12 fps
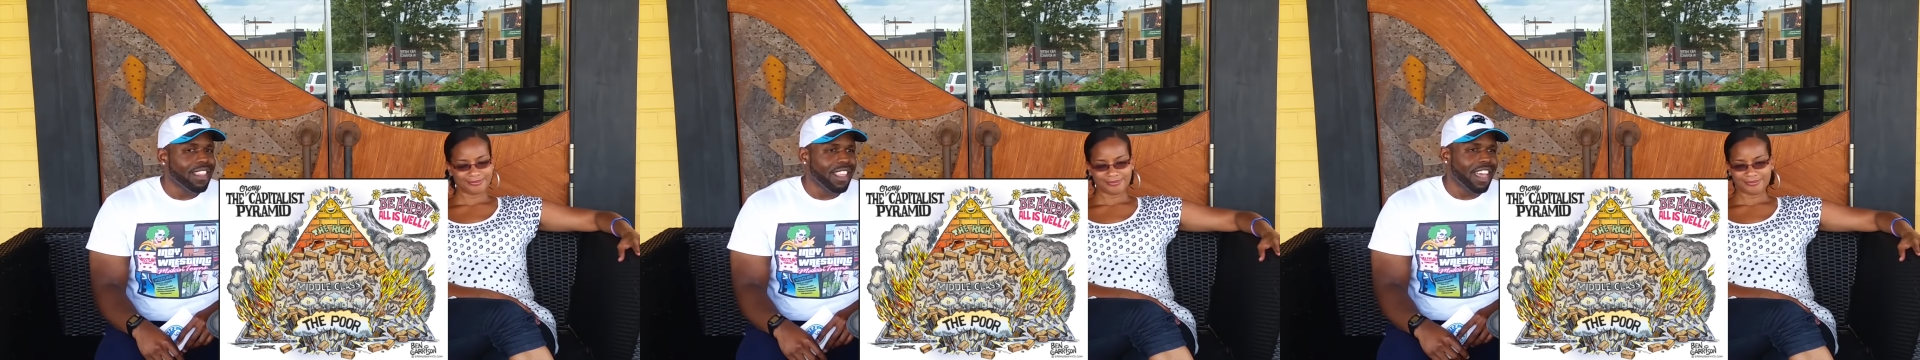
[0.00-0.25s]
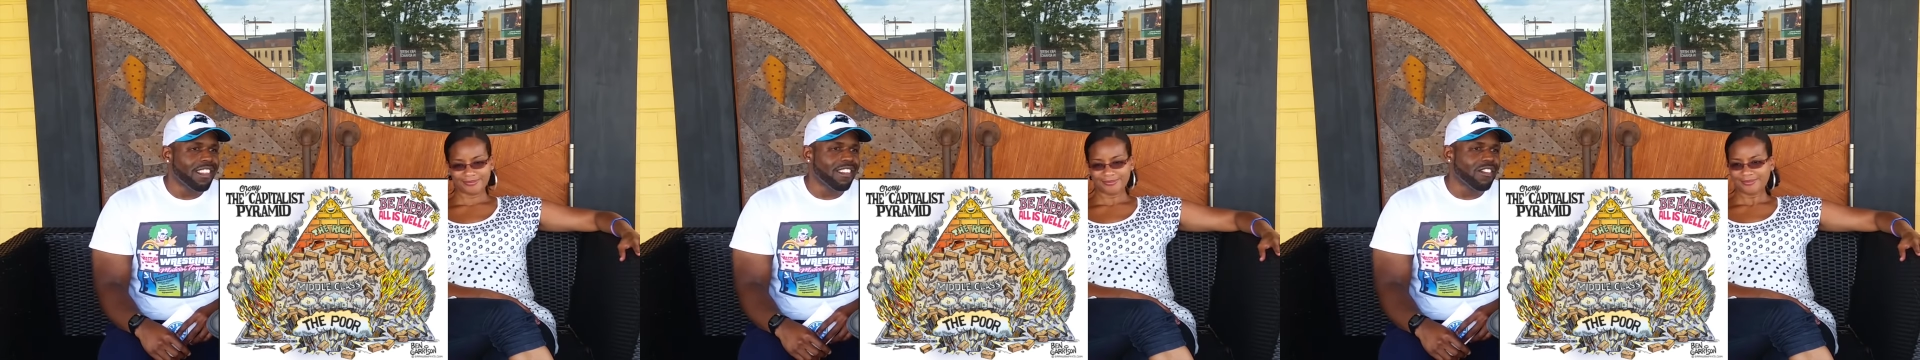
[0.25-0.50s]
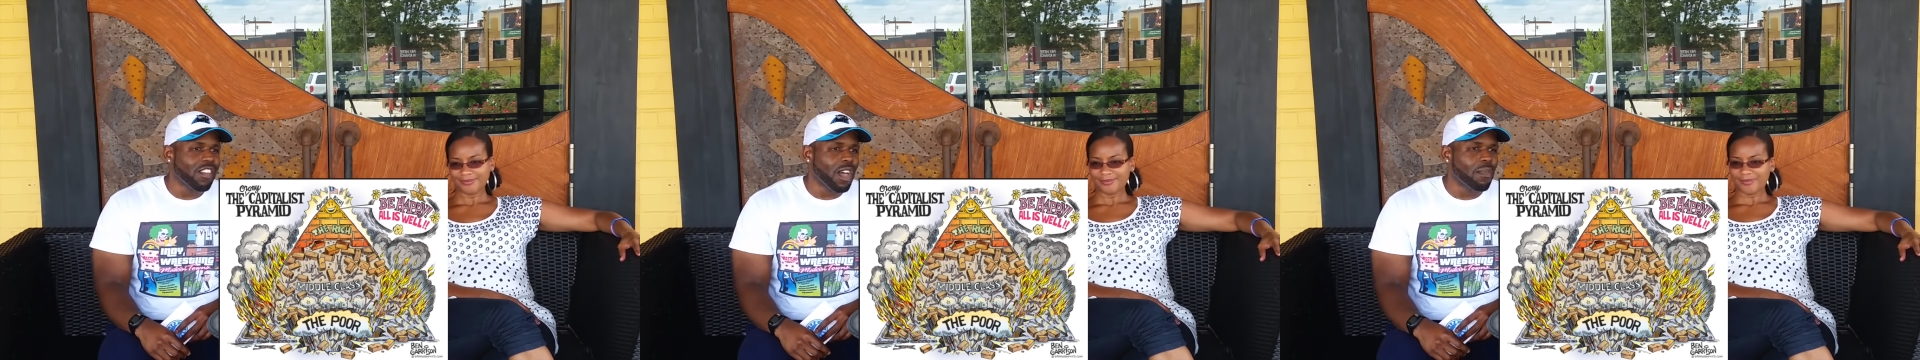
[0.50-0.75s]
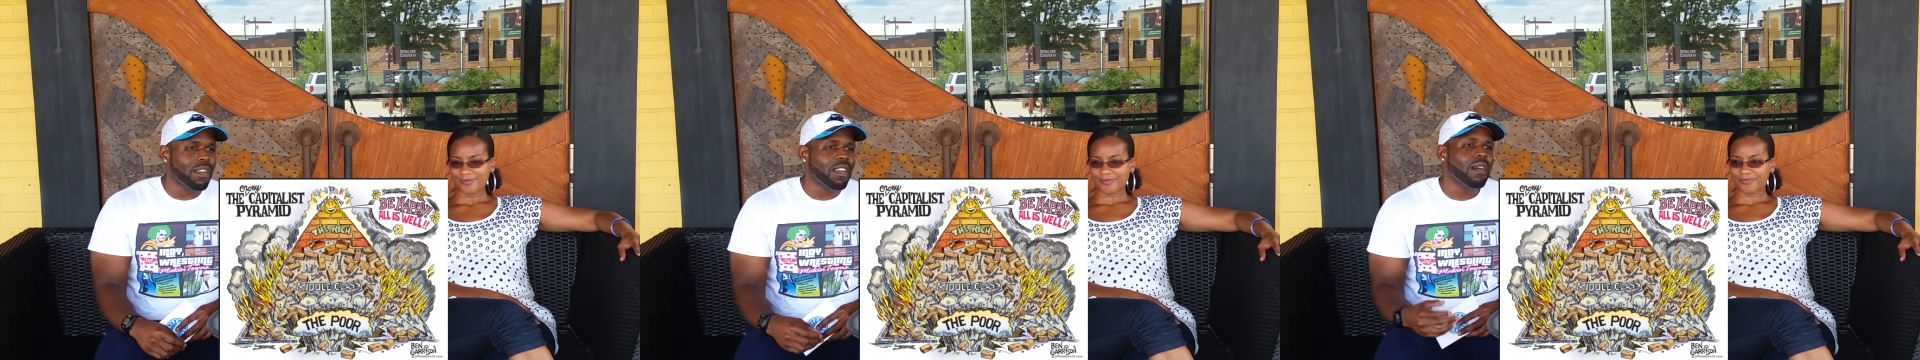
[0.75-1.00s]
Speaker 1: ladies and
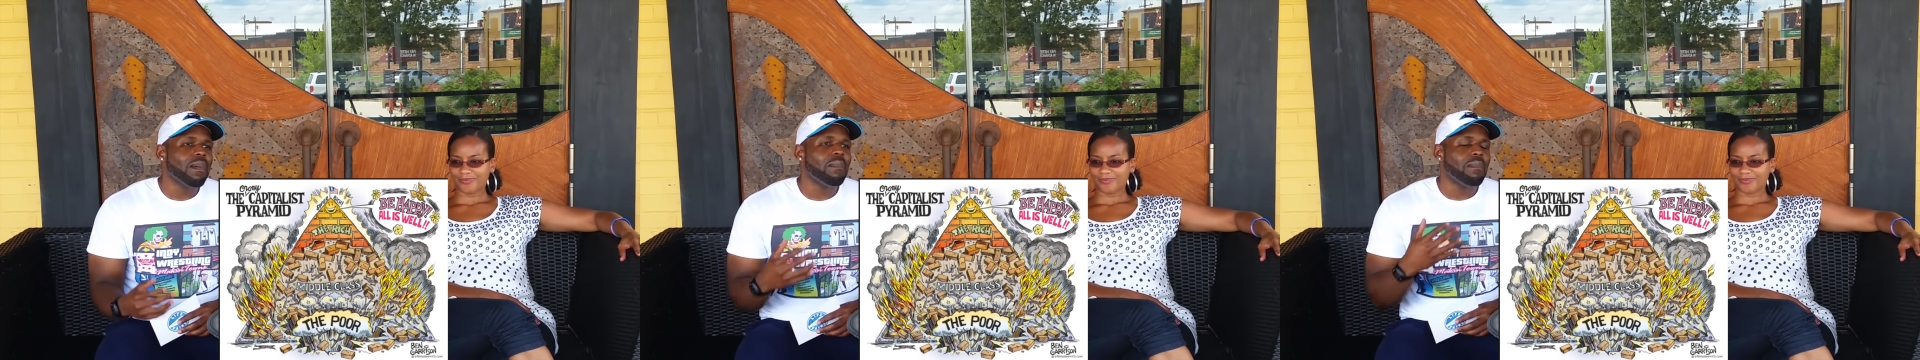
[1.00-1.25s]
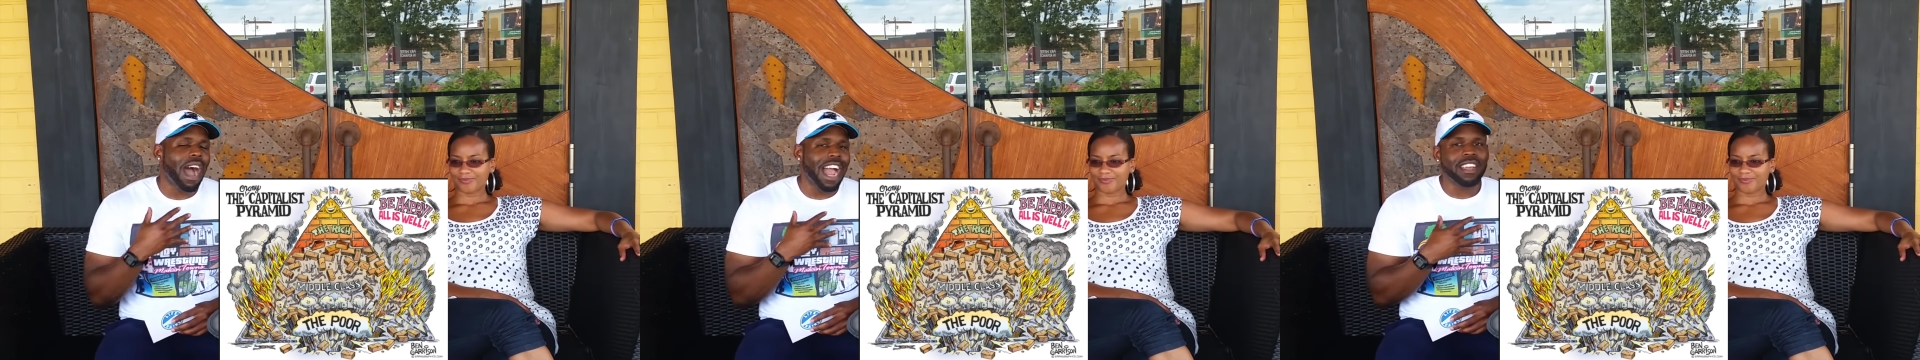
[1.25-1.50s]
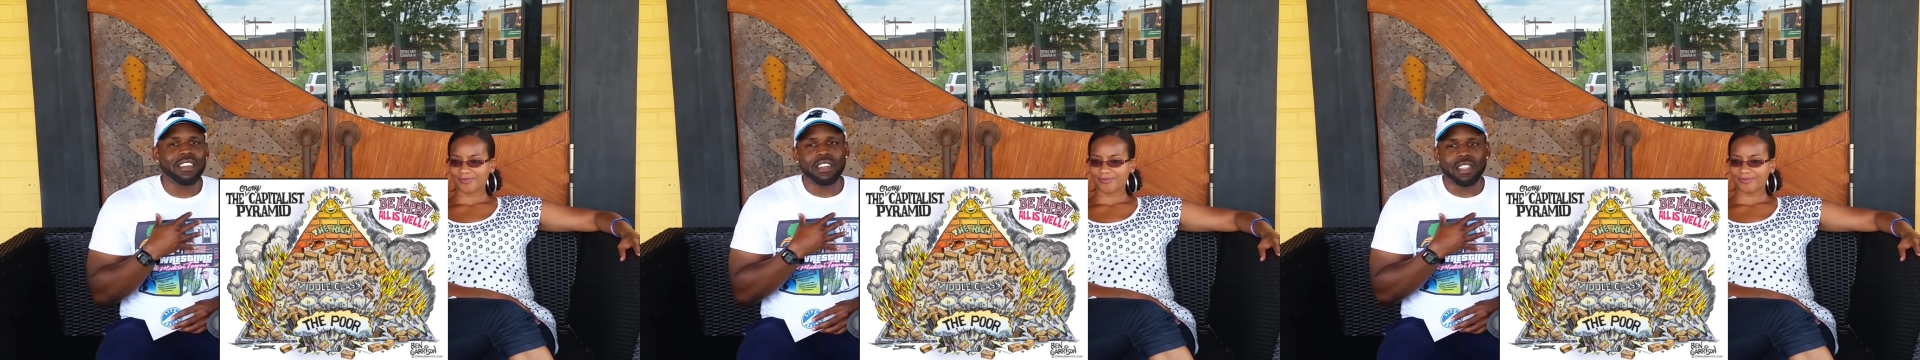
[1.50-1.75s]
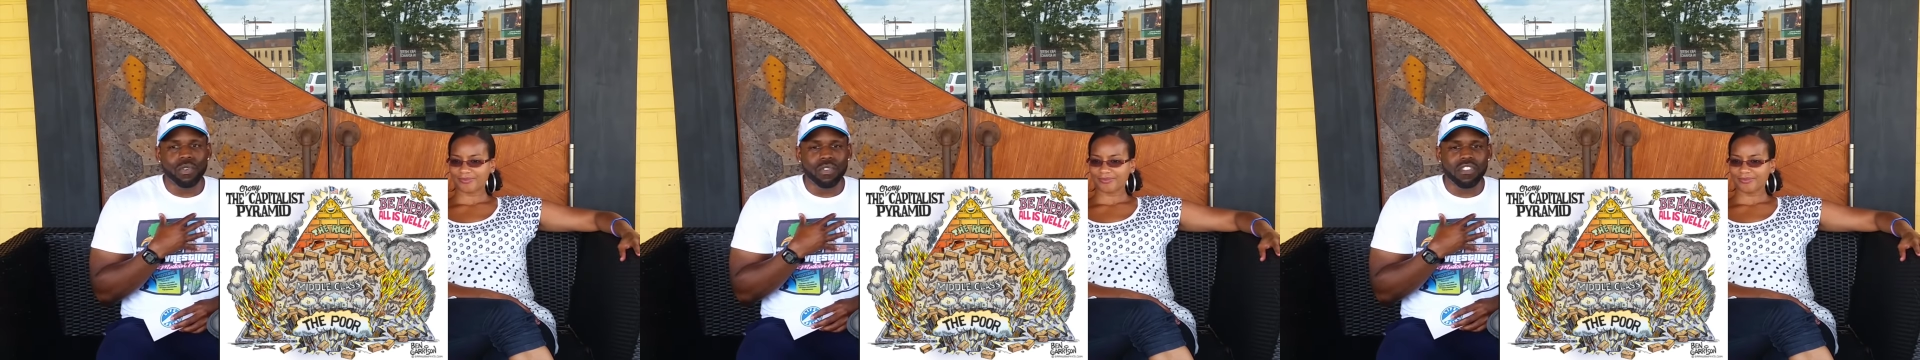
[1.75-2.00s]
gentlemen, my
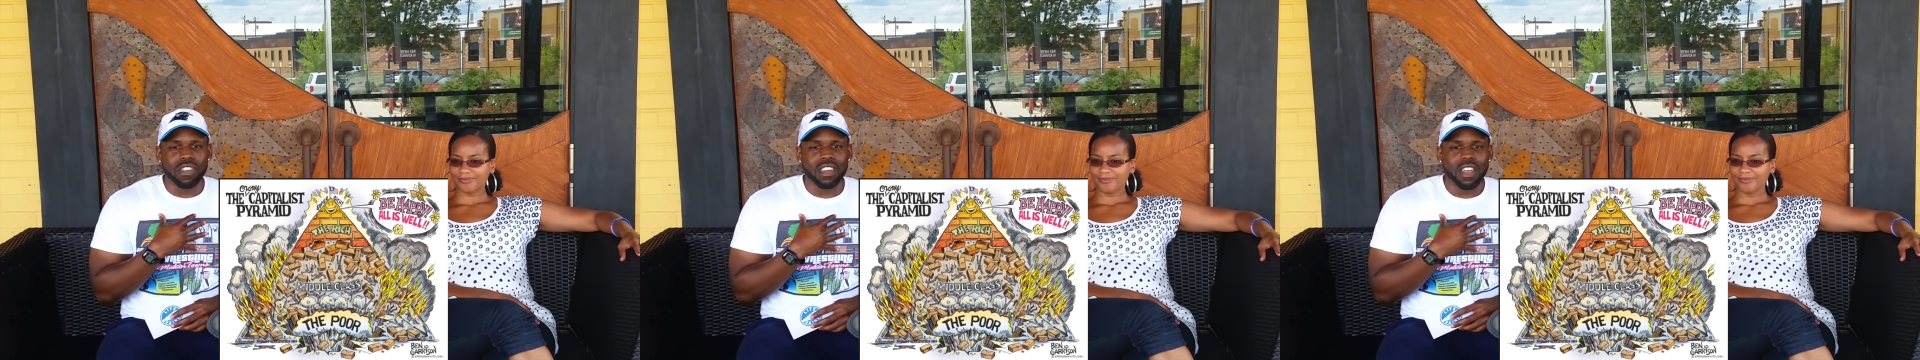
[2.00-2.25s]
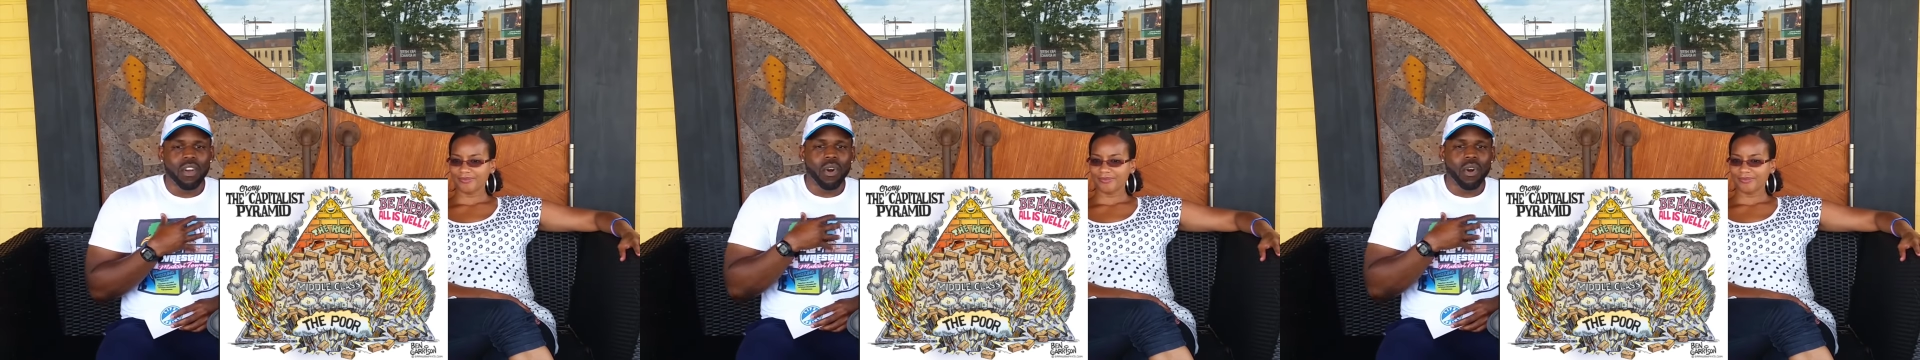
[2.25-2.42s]
conclusion